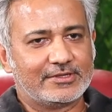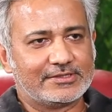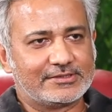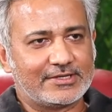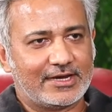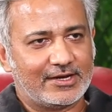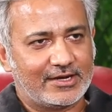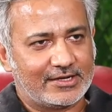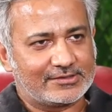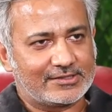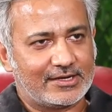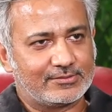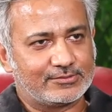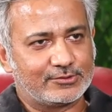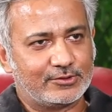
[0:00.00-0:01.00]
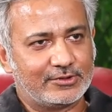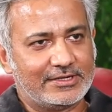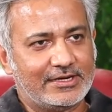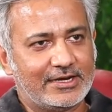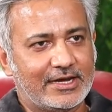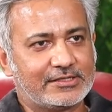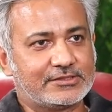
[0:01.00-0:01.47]
This guy Lhasa Apso,
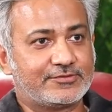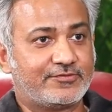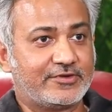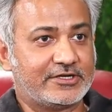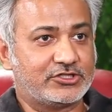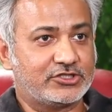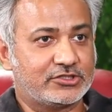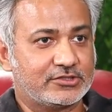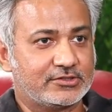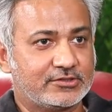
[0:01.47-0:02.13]
he likes fish,